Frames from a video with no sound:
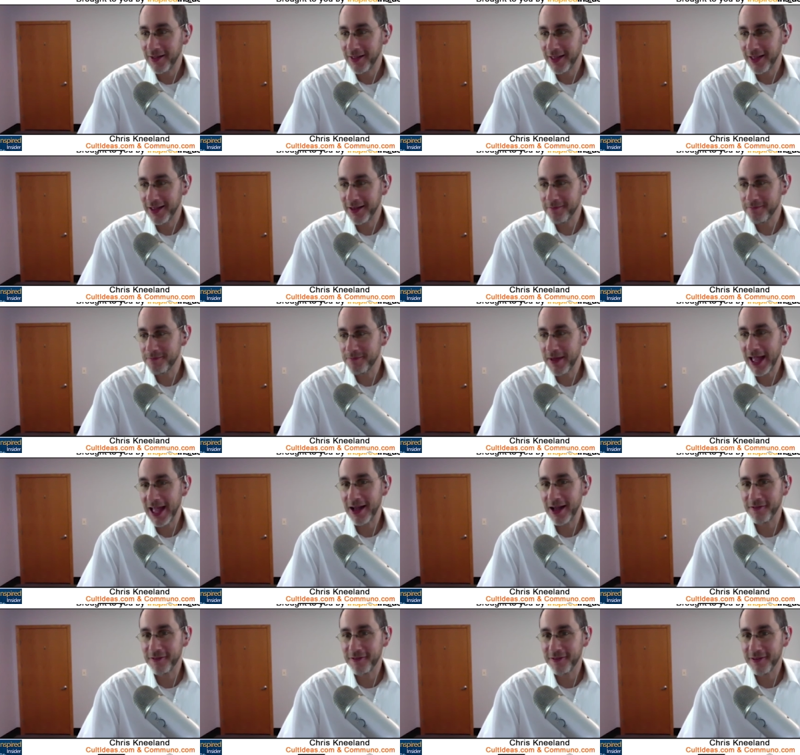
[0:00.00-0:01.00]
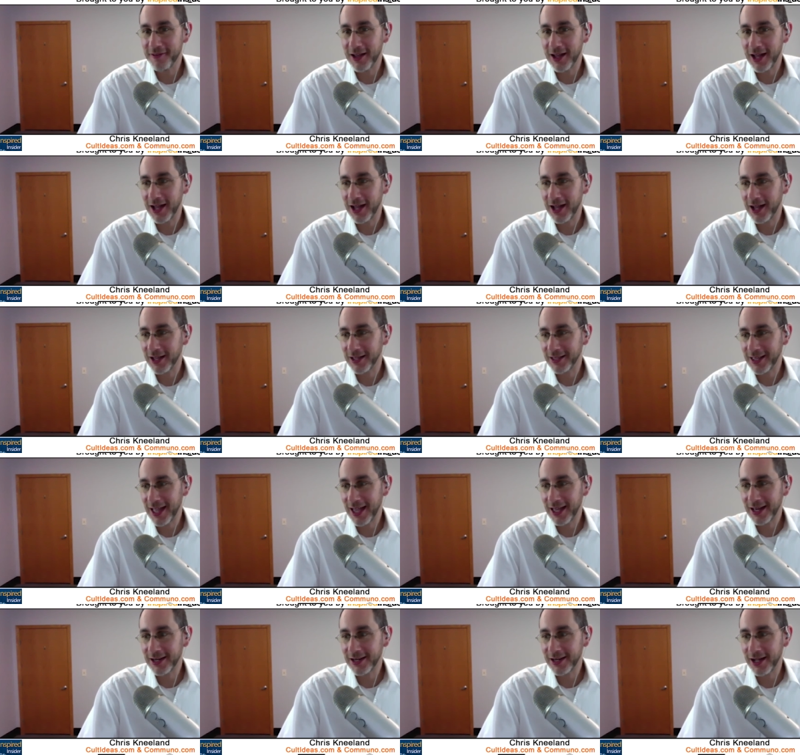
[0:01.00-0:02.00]
in Banff,
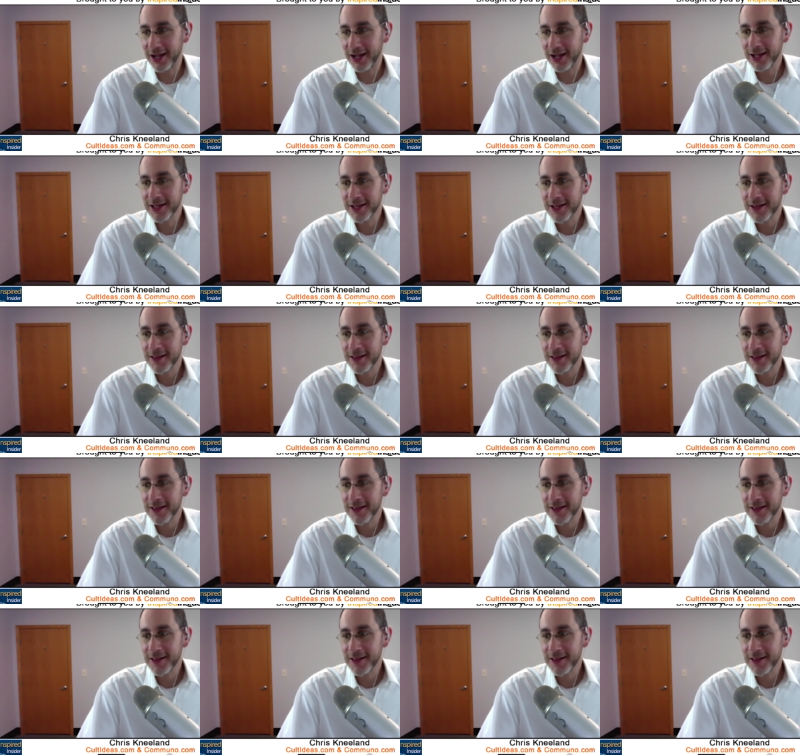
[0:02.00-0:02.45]
Canada.